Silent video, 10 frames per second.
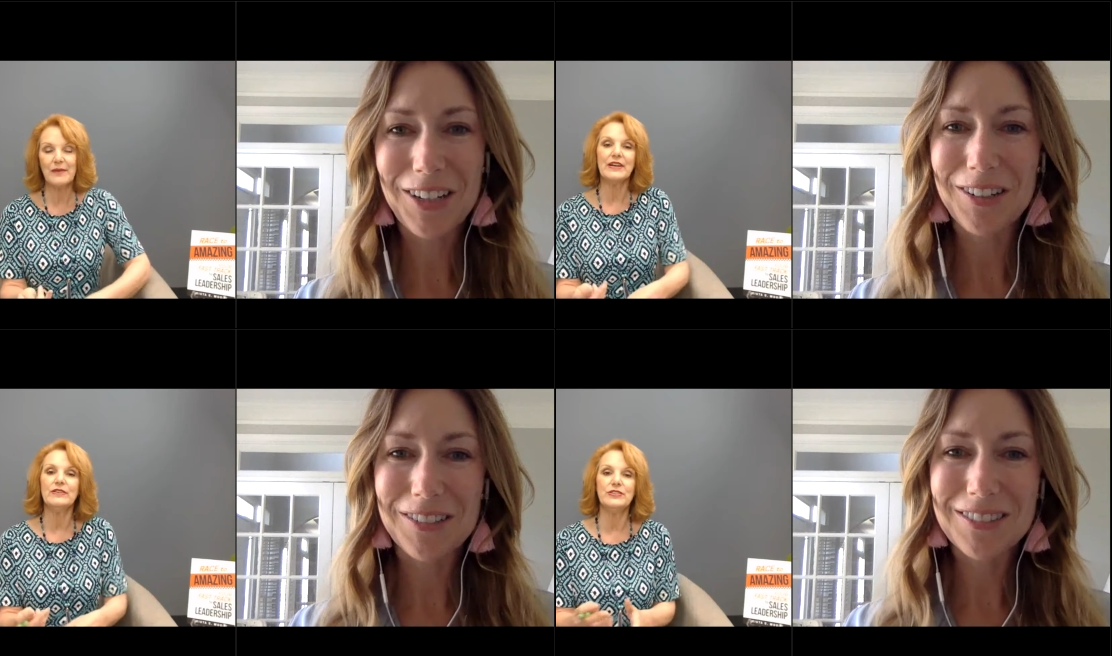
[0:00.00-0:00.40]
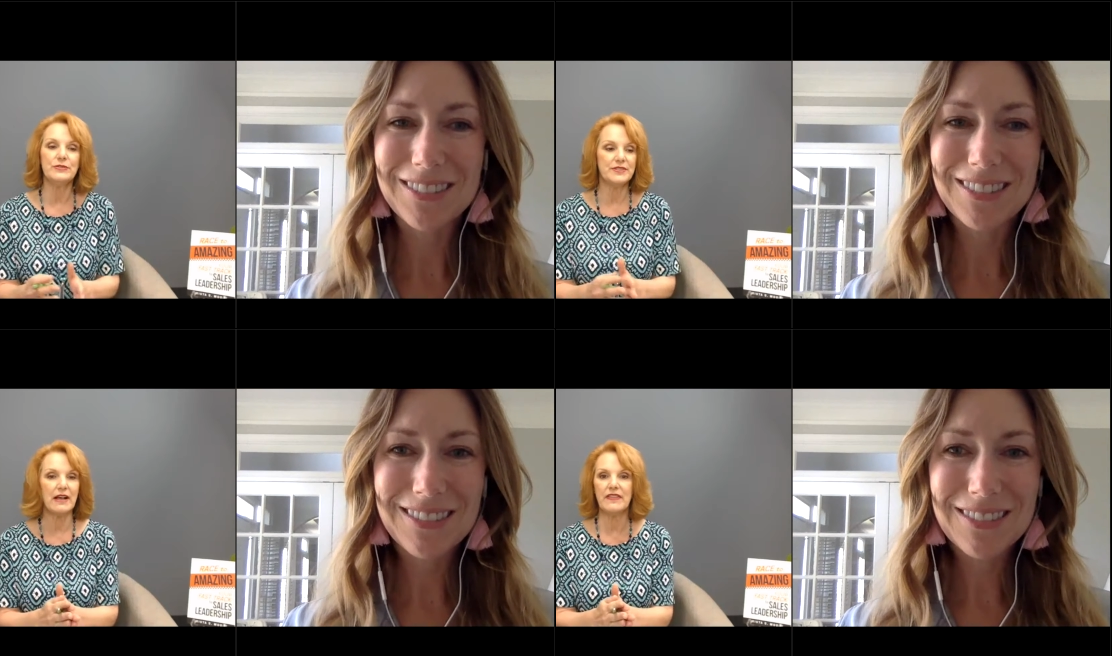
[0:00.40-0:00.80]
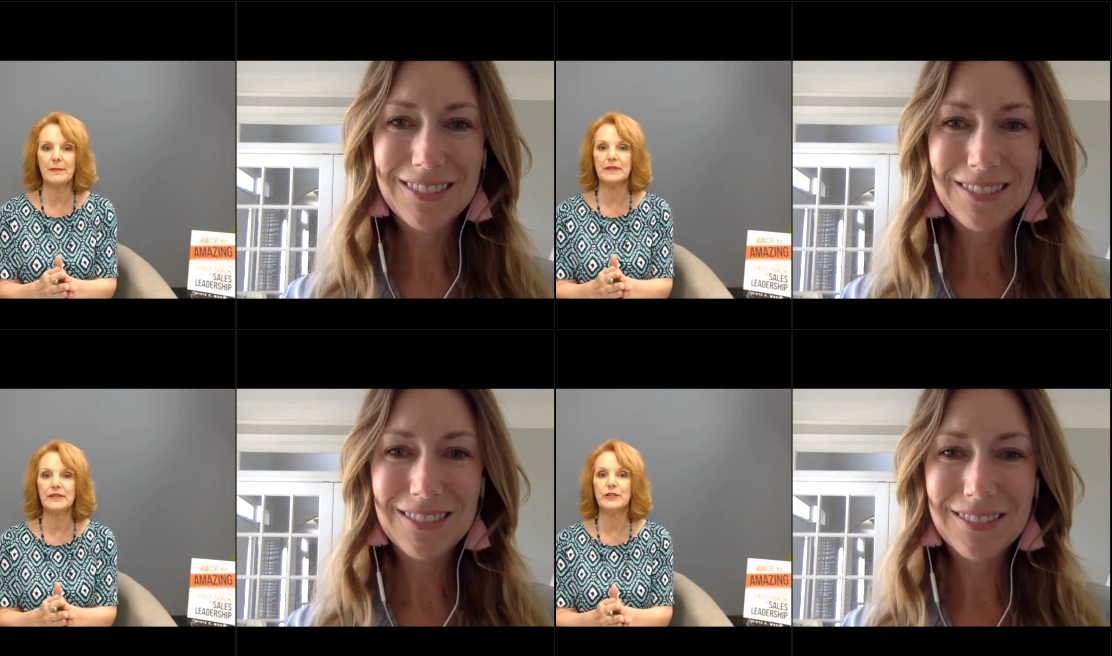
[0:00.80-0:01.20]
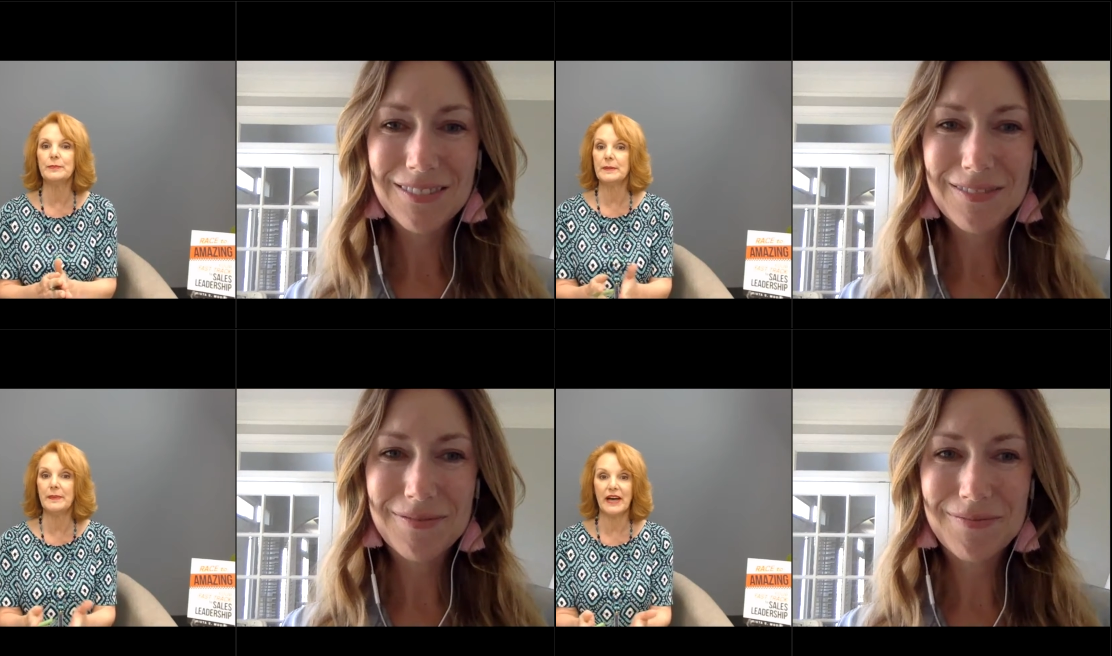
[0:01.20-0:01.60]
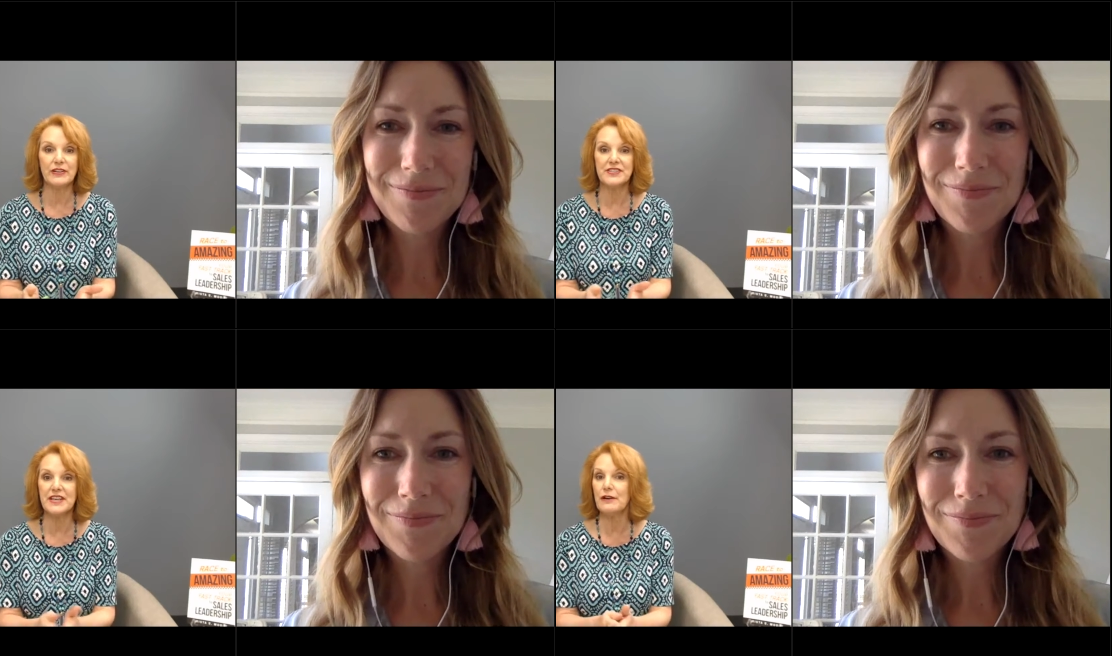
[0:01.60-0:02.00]
Speaker 1: Why don't you tell them a little bit about
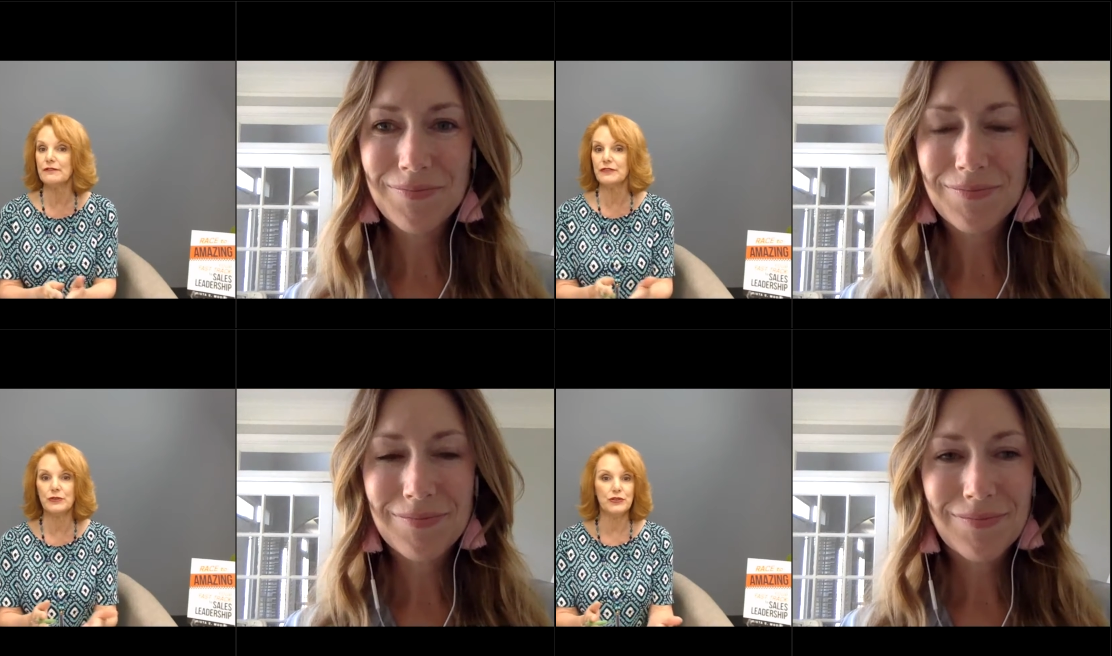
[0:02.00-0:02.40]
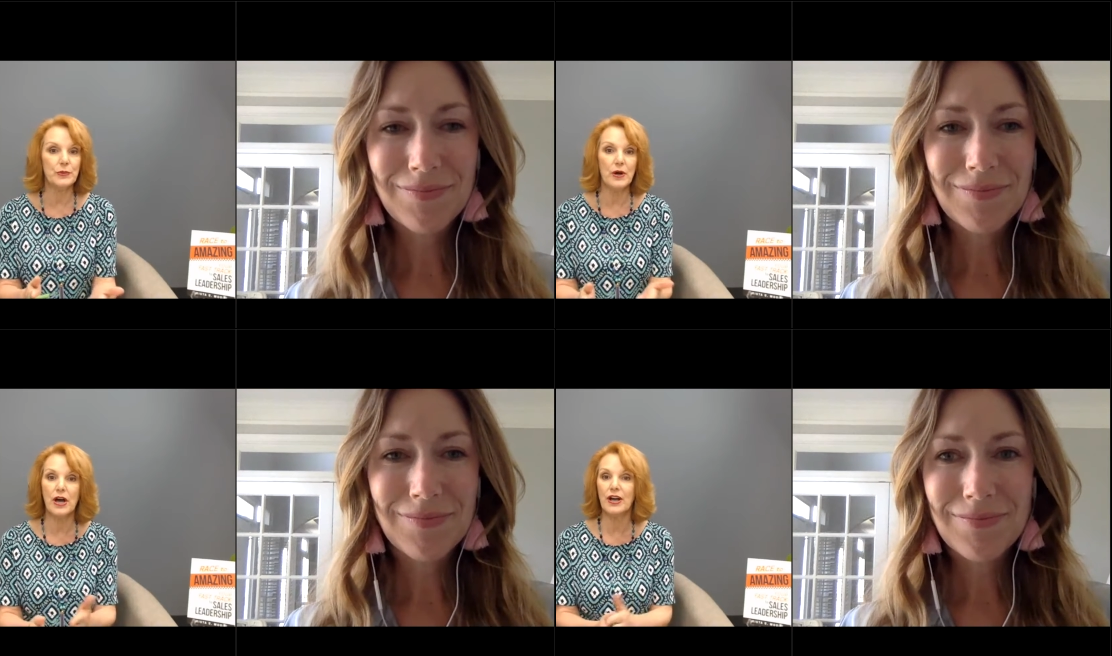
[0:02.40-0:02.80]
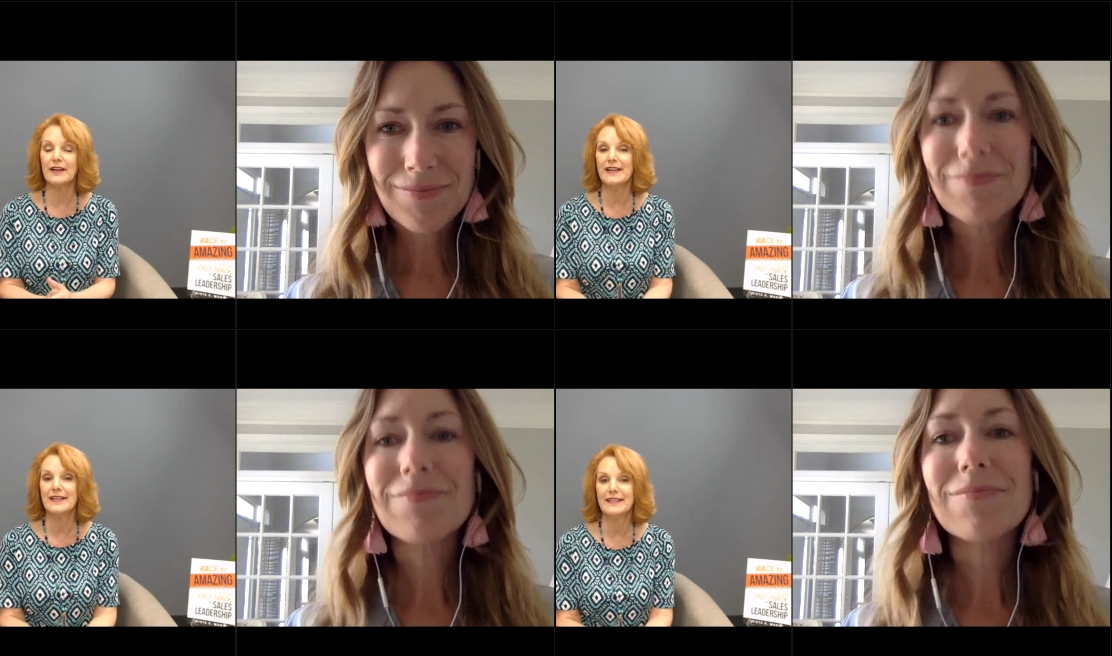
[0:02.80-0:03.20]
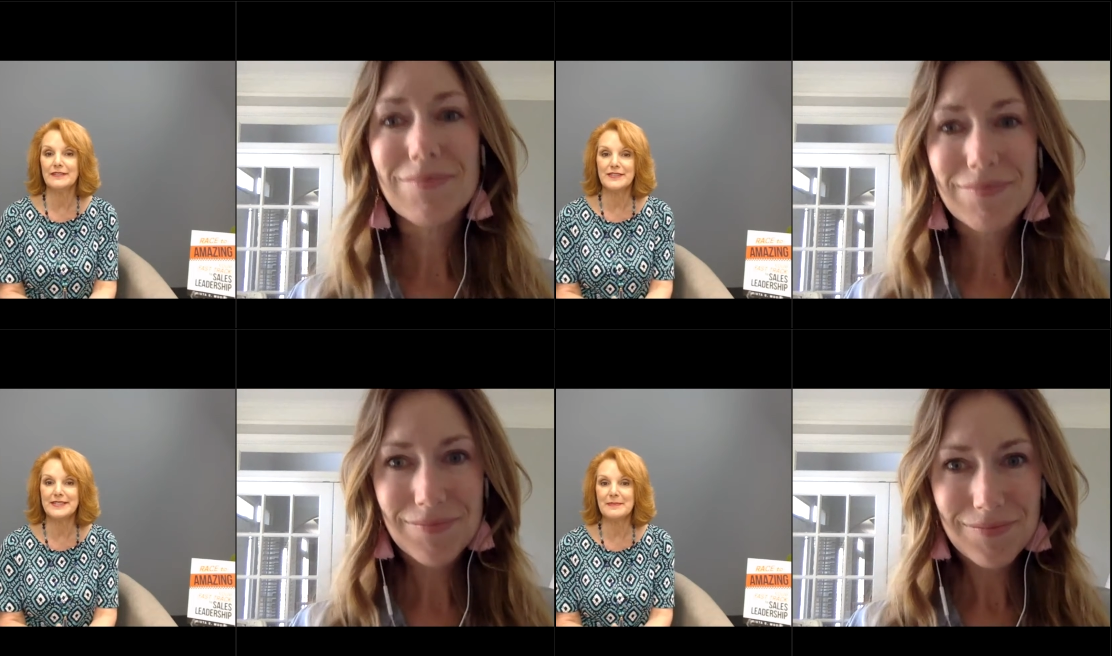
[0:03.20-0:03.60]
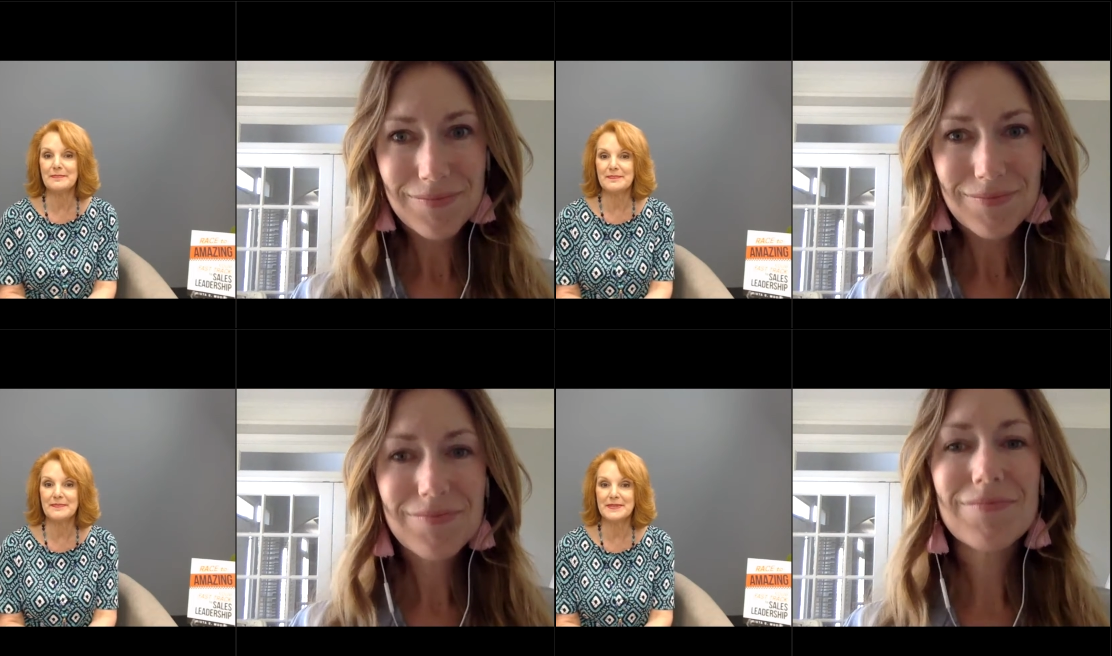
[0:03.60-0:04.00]
yourself, who you are, give us
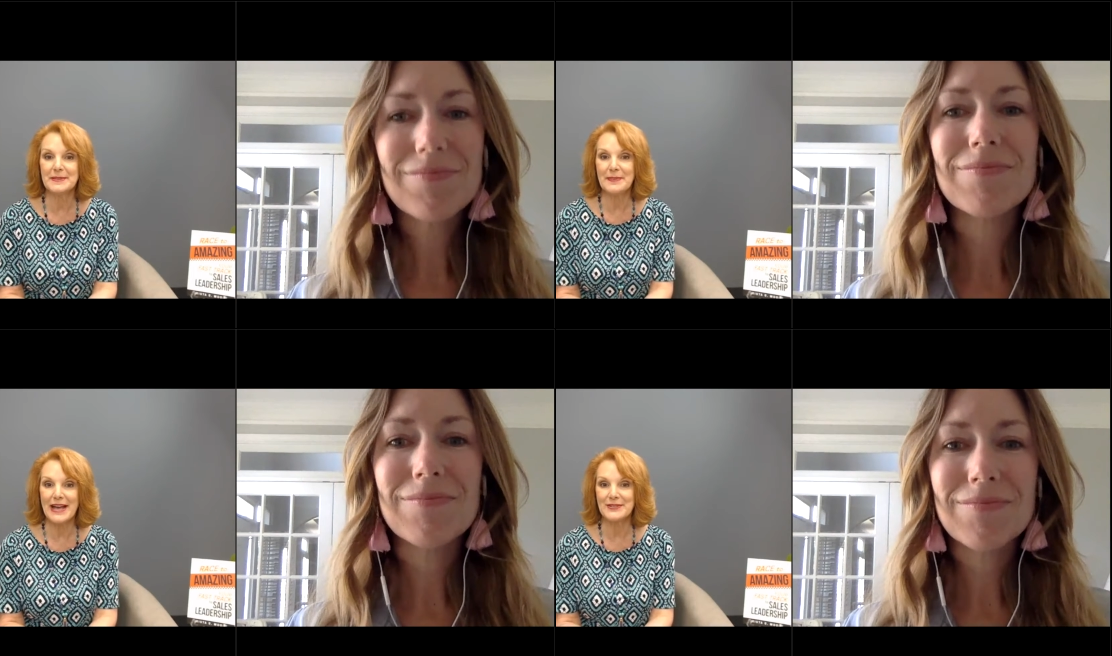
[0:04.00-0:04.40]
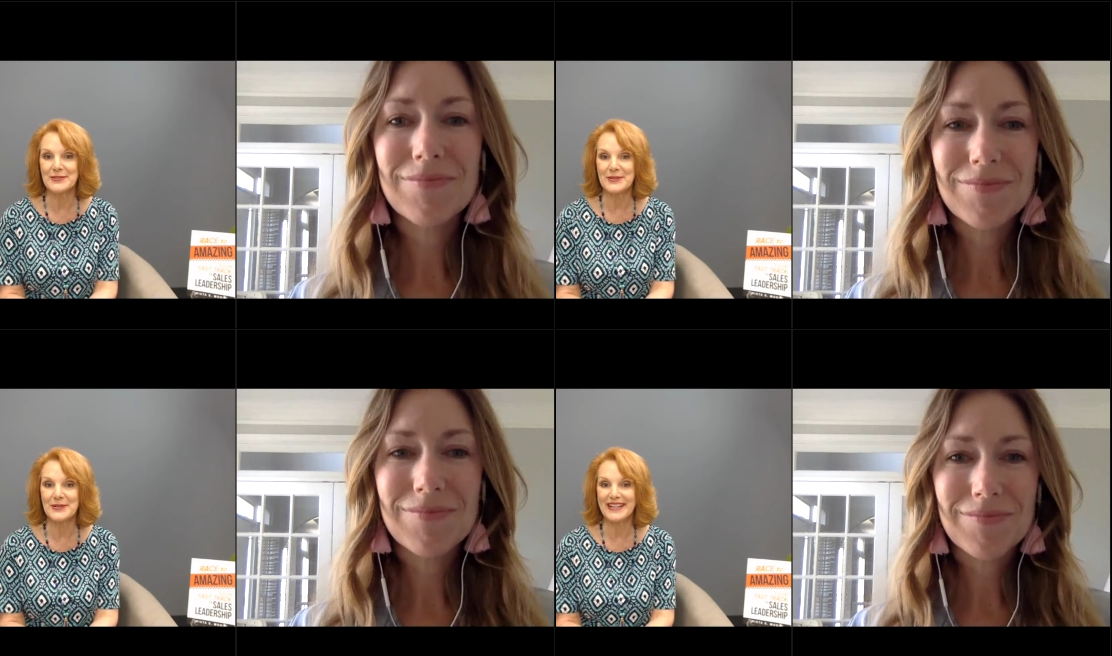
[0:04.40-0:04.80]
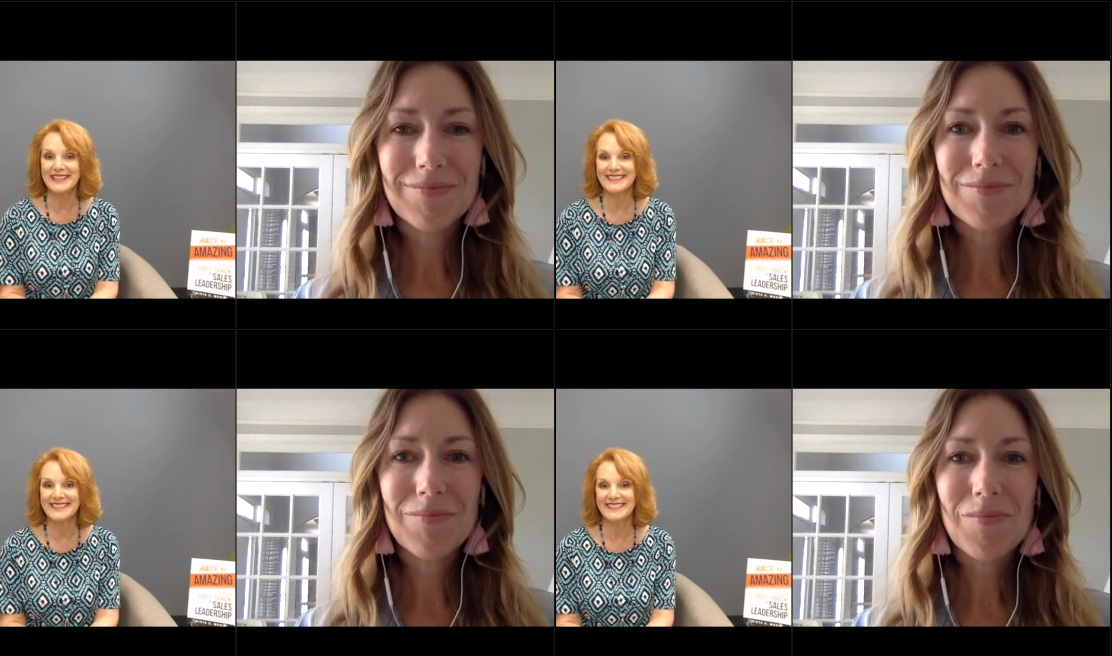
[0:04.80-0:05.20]
some some backstory.